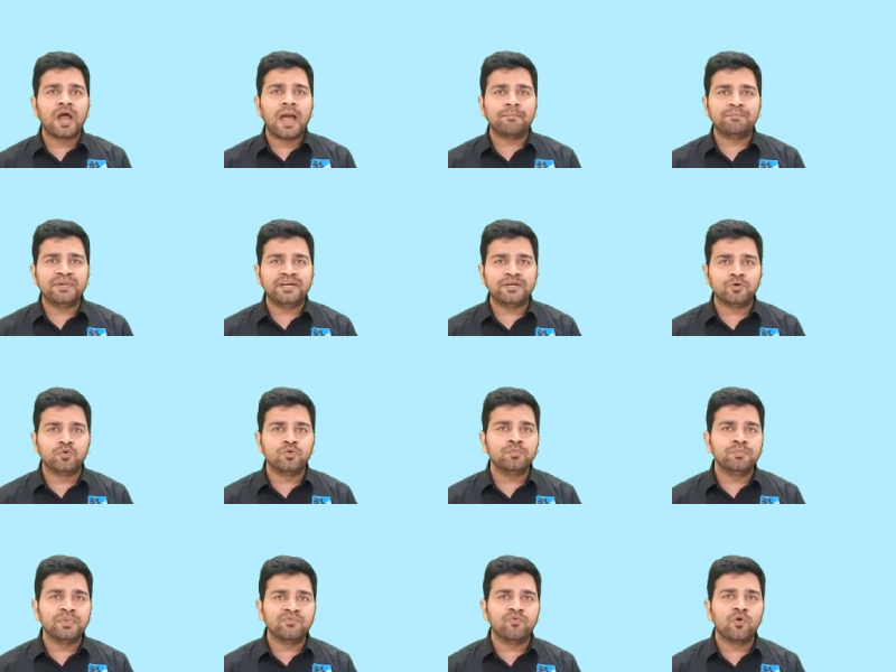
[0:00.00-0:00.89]

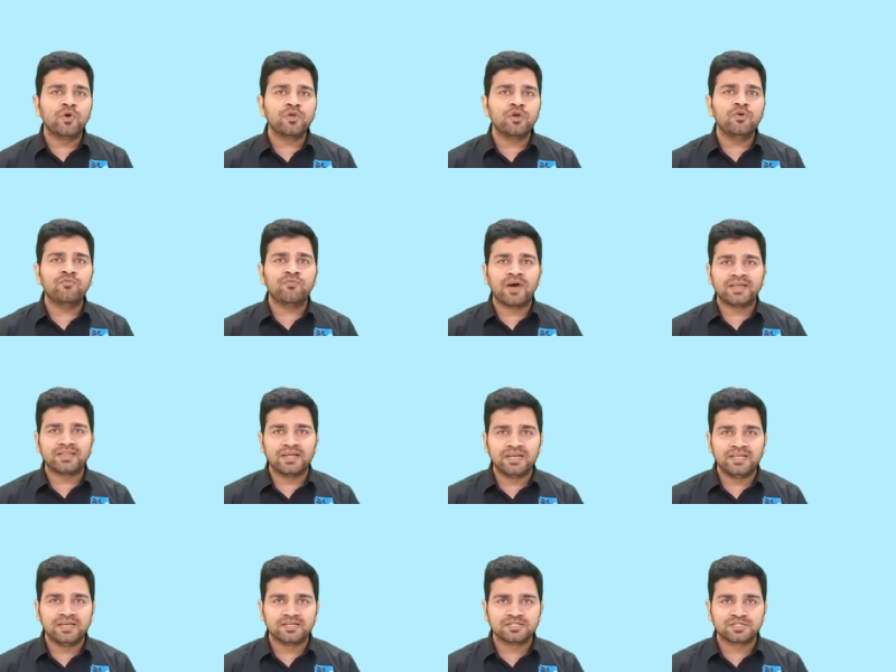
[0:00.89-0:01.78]
aptitude before your final
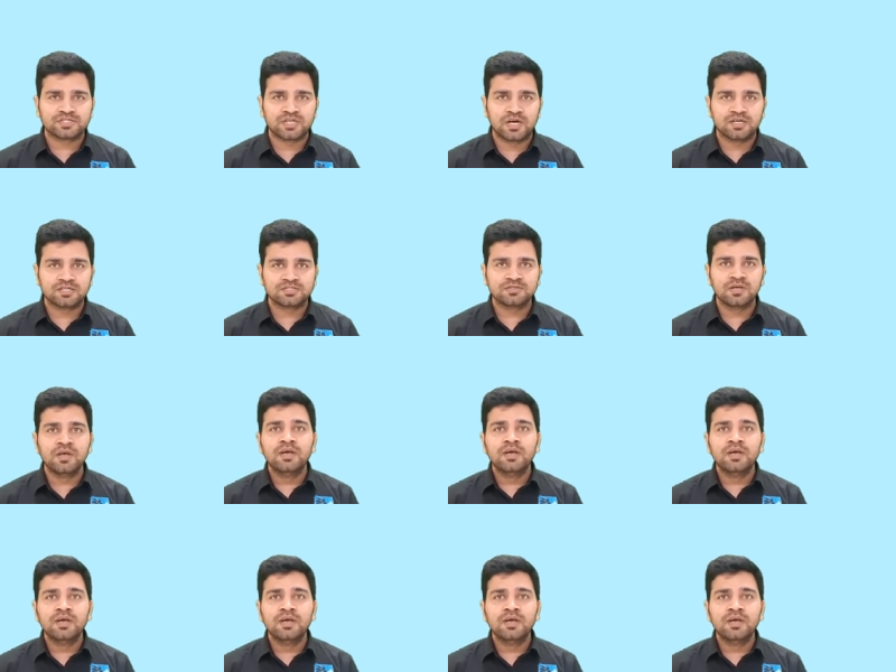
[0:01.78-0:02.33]
year starts.